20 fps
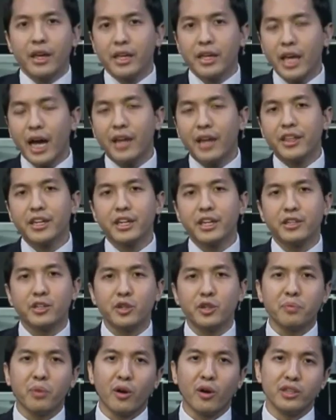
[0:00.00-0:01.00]
Yeah, I think there are
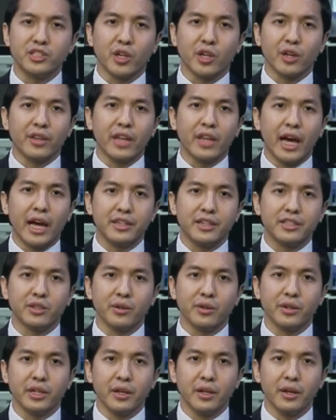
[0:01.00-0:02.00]
2 points on that.
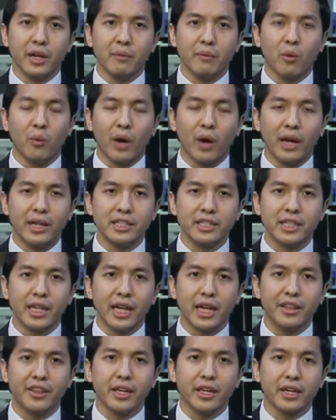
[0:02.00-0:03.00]
So, number one is
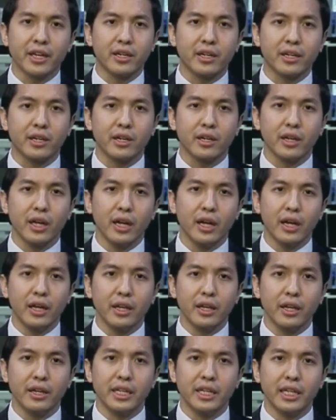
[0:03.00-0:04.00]
that I think
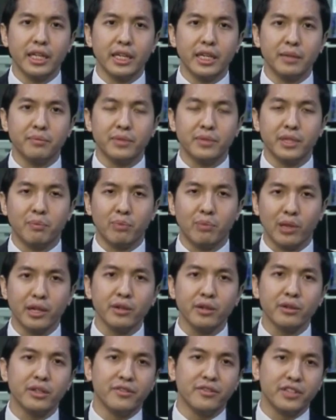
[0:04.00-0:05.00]
the
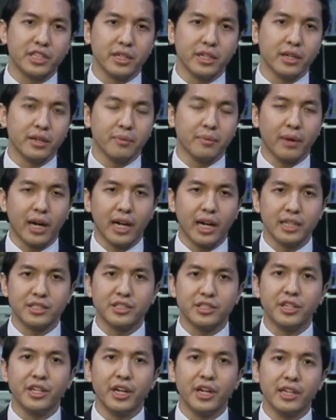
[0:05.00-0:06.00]
political division in the
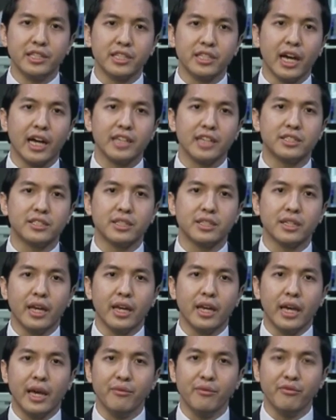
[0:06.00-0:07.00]
past years has
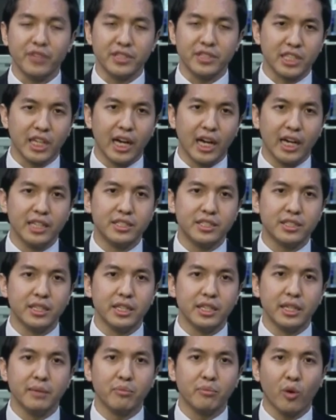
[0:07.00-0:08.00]
emphasized
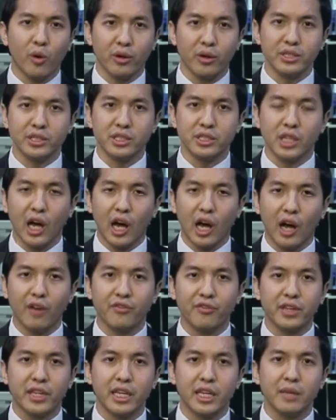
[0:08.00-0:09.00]
the importance
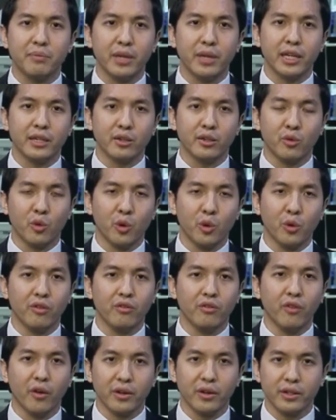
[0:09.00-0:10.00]
of keeping the rural
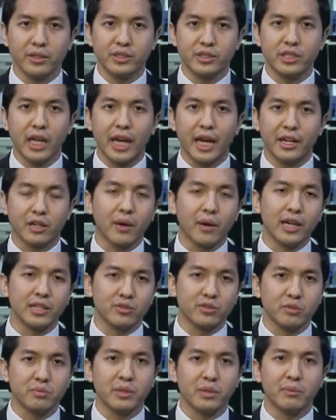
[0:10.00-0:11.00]
voters and the
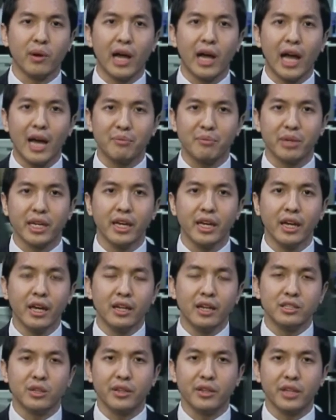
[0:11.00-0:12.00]
grassroots people happy.
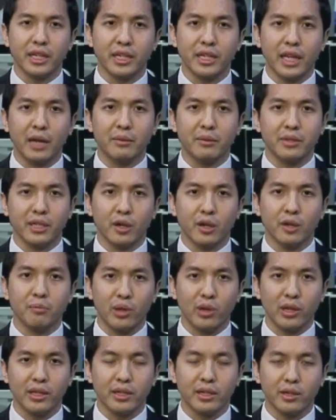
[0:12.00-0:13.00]
So I think that
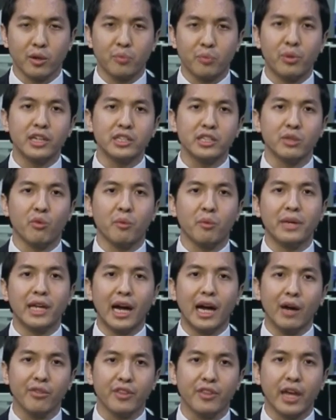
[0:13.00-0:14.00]
political pressure will be
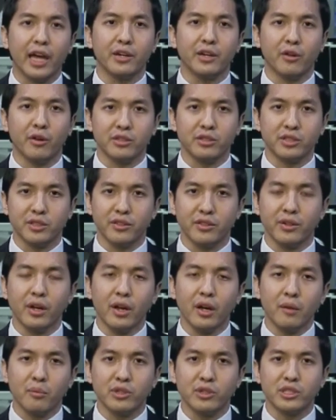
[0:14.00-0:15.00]
out there in order to
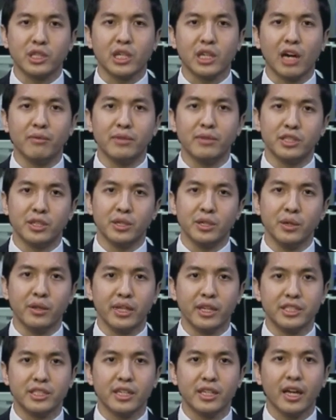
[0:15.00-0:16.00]
push the government to do
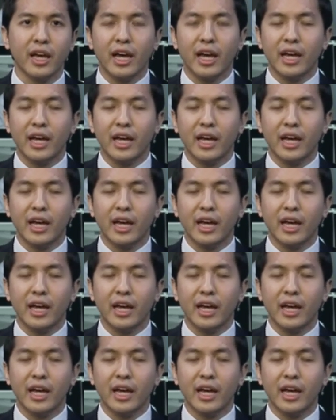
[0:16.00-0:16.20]
this.